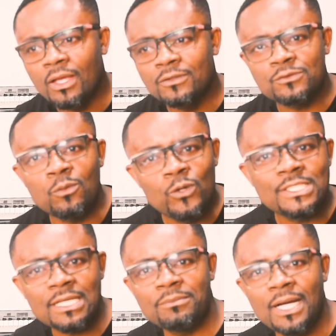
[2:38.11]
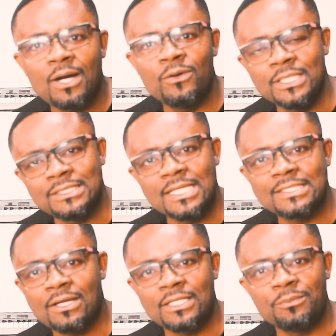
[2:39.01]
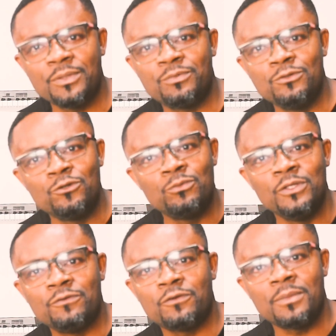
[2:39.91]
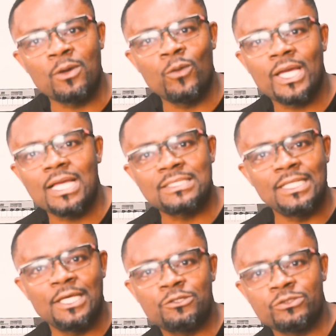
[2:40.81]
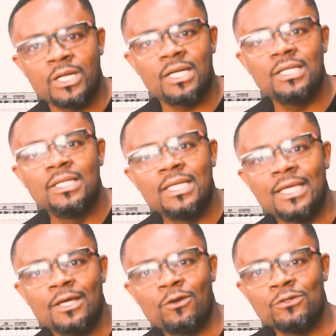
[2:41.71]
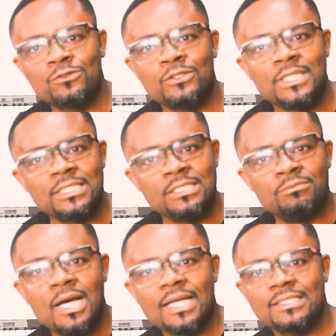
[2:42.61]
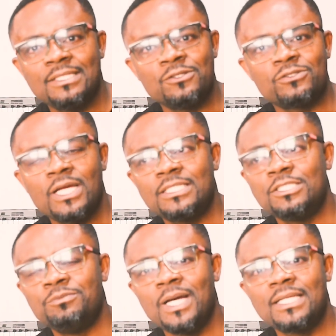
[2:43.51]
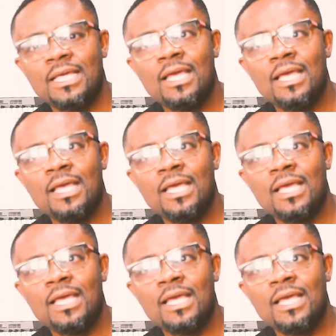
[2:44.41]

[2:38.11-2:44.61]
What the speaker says: Some way, somehow, it turns out that people know me for my work as a lecturer and a consultant in marketing and strategy, but